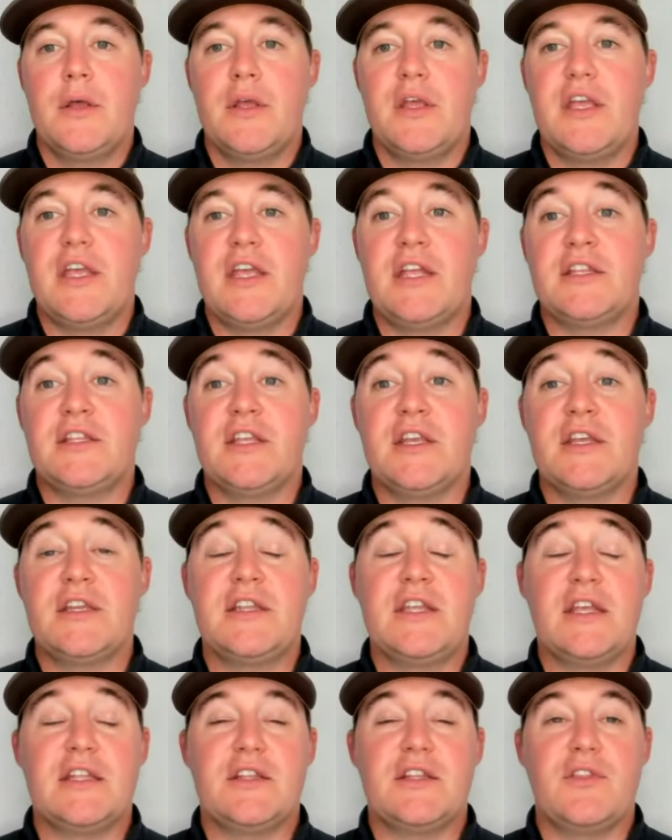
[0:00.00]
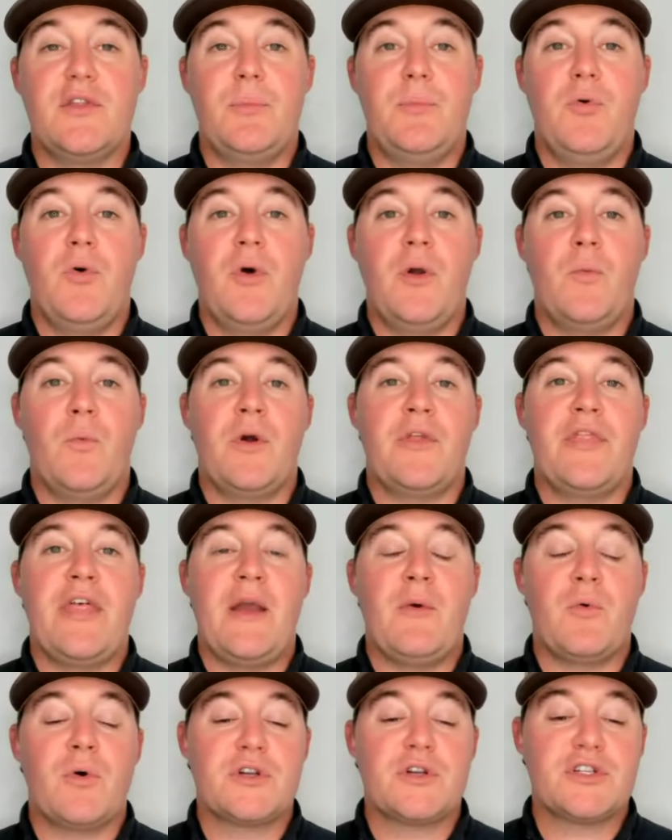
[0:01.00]
it did get to the point where they
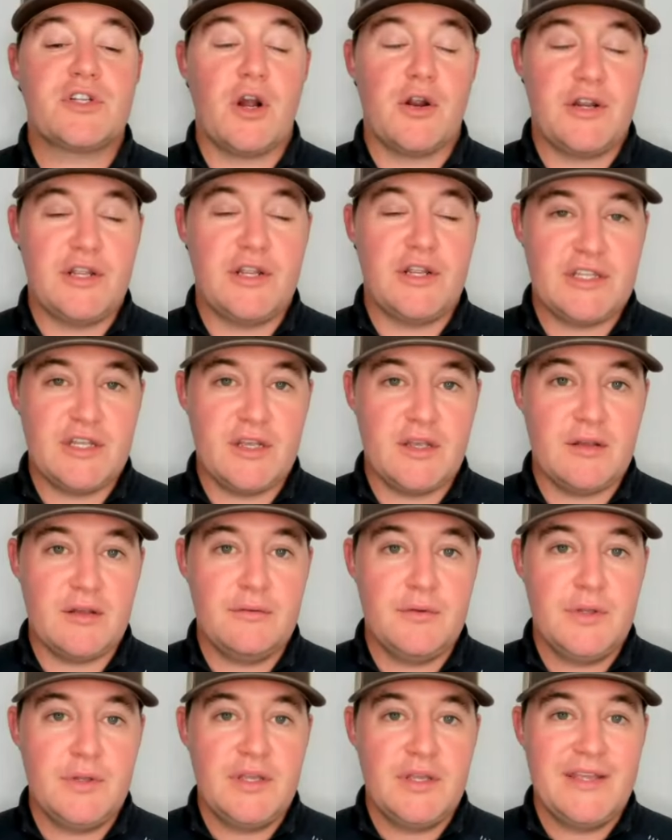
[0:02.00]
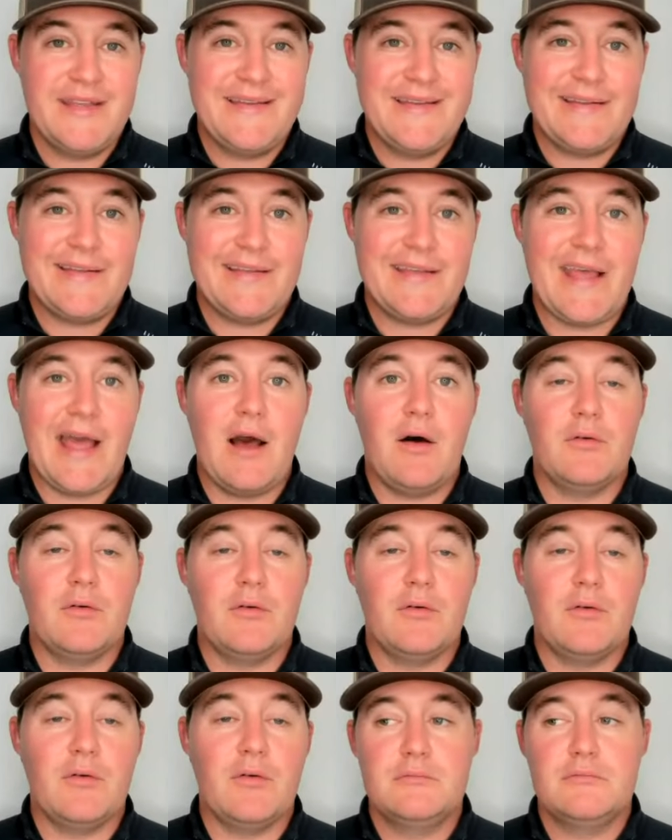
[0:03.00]
were starting to
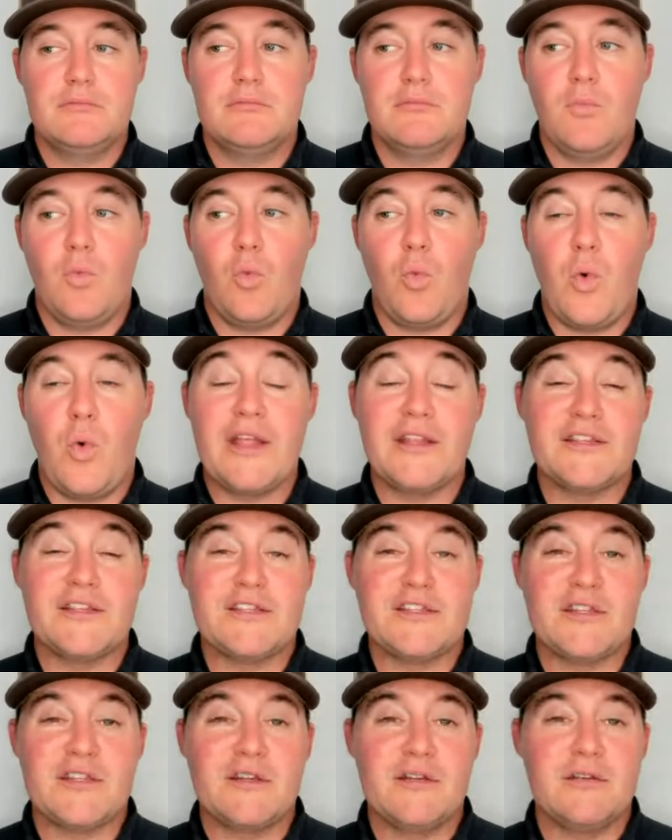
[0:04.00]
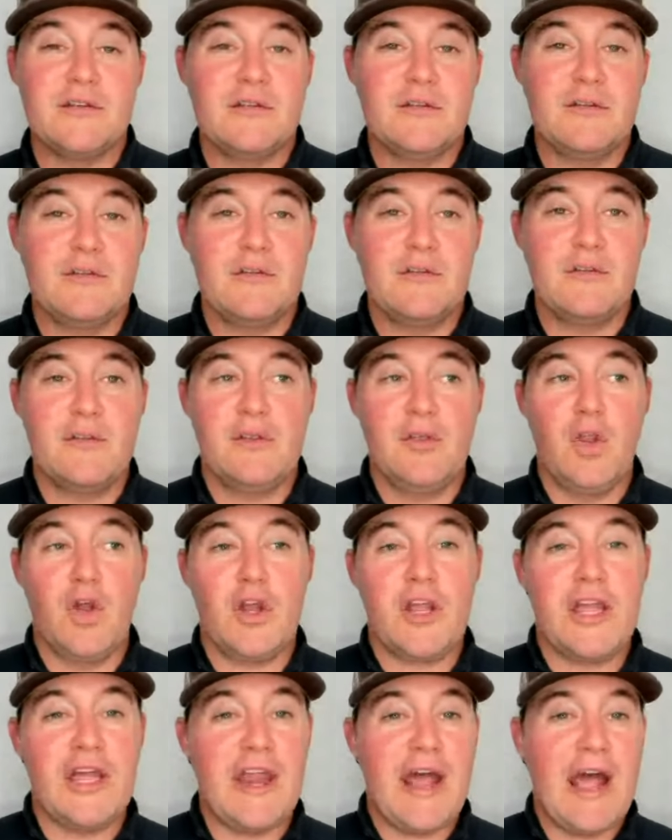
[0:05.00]
count wins and
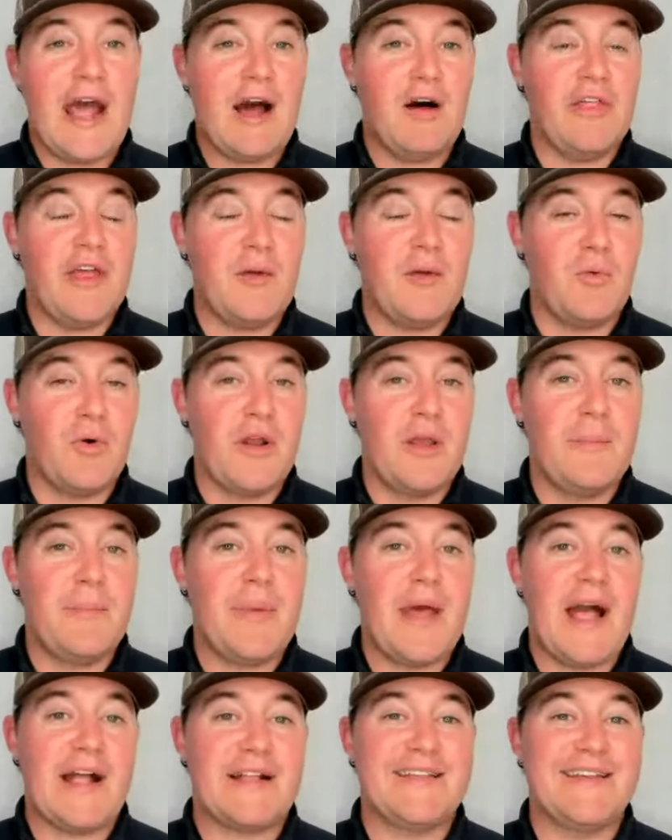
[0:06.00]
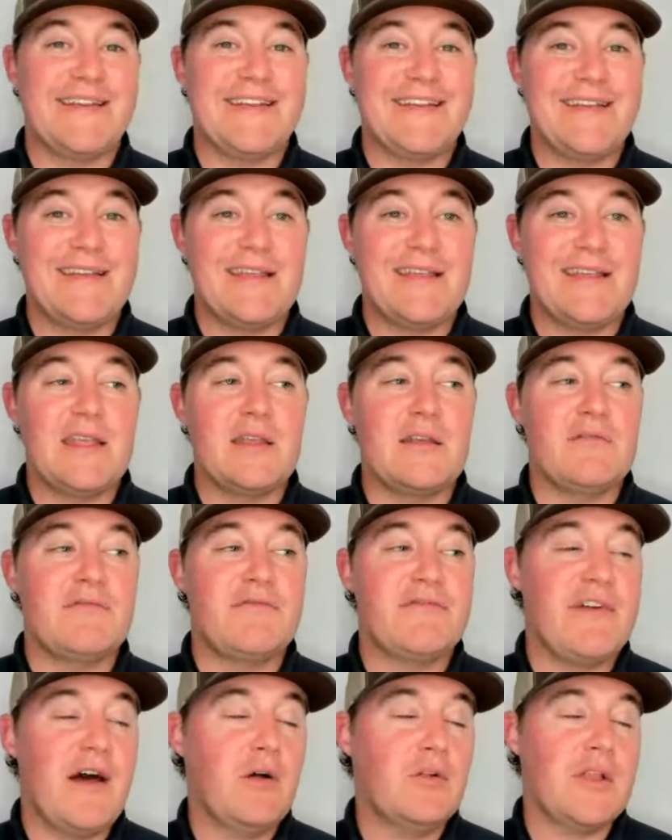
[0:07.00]
look at how they were impacted, he
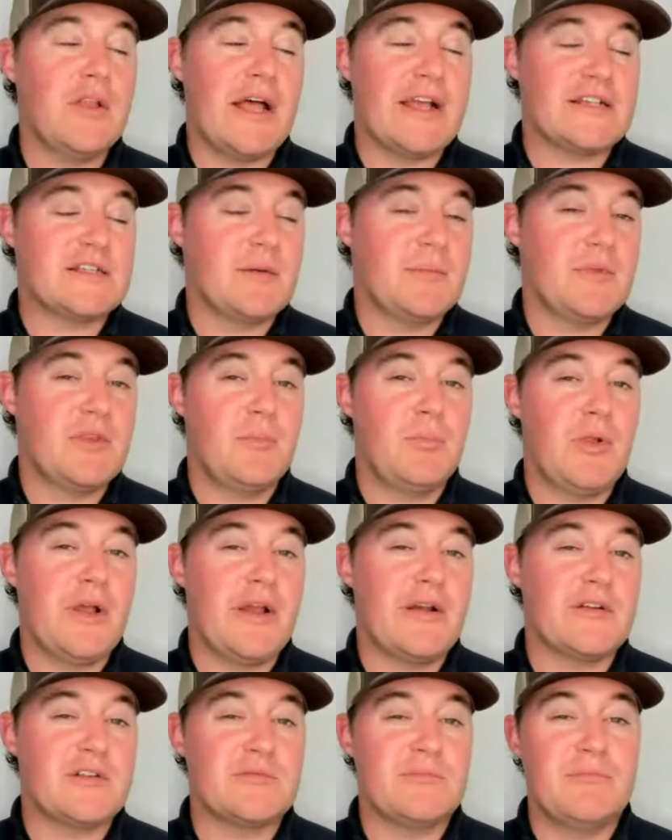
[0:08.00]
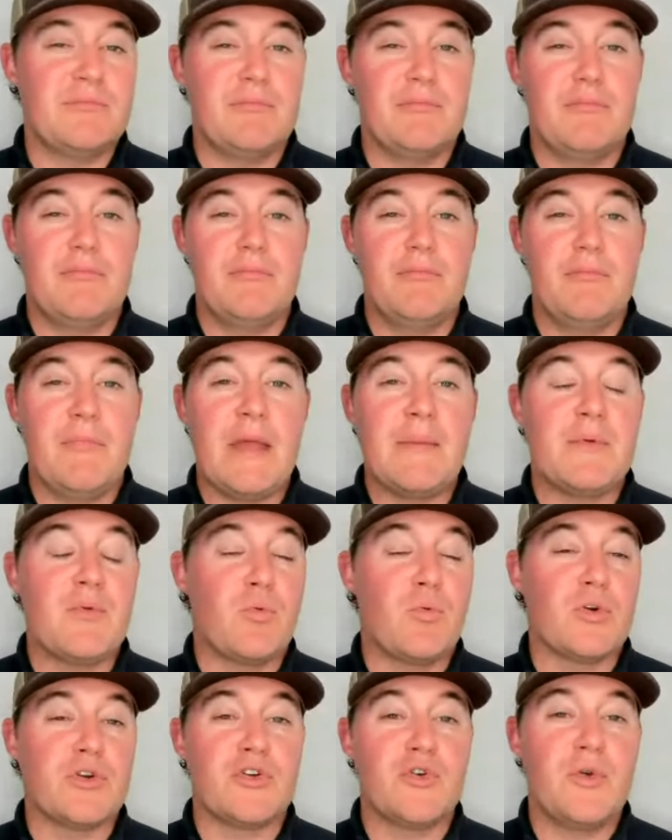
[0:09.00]
felt like some of the players maybe
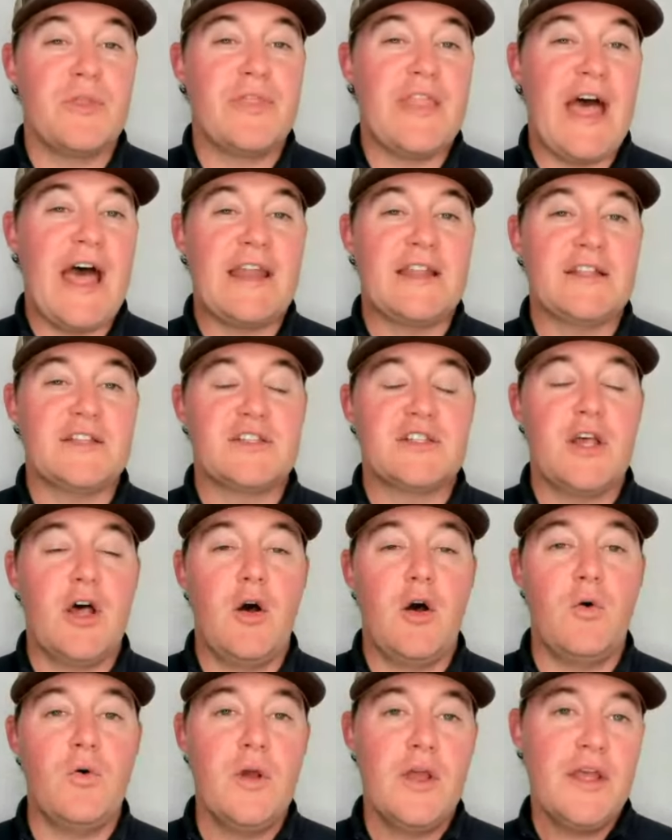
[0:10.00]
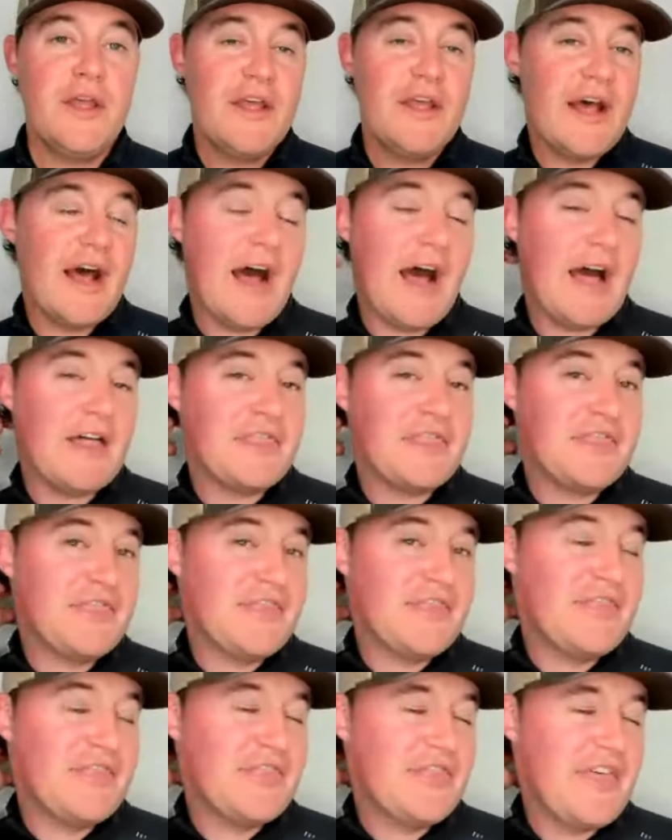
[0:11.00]
were doing that. And so I
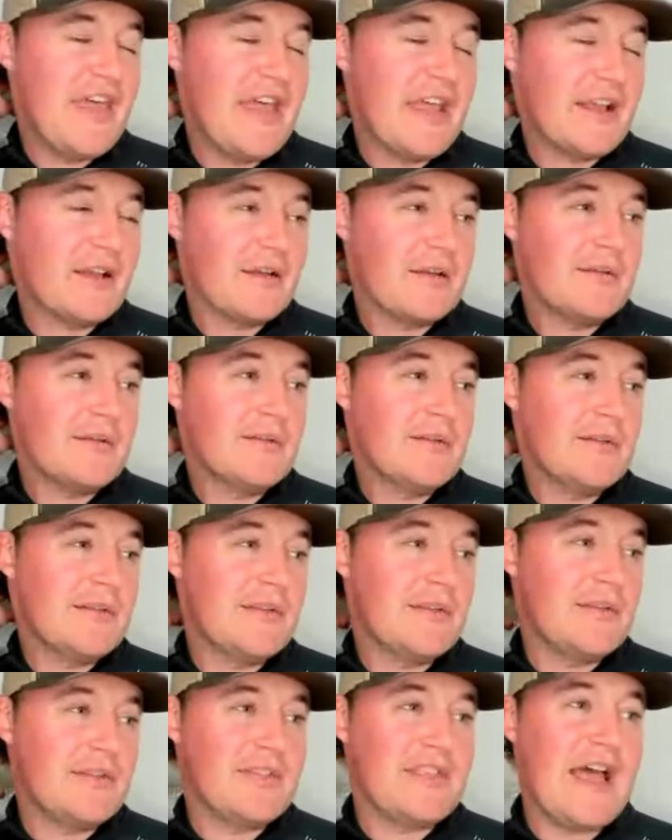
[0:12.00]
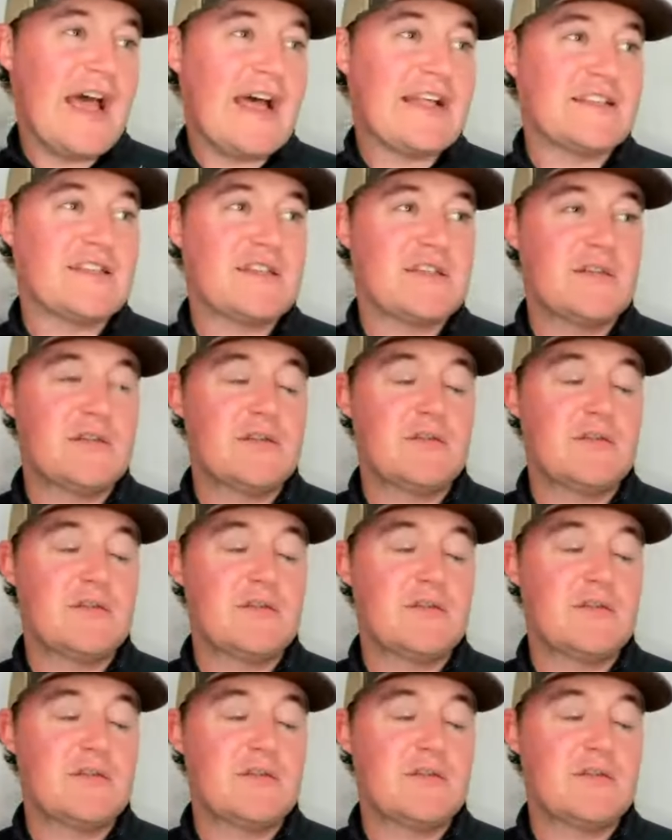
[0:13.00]
think that's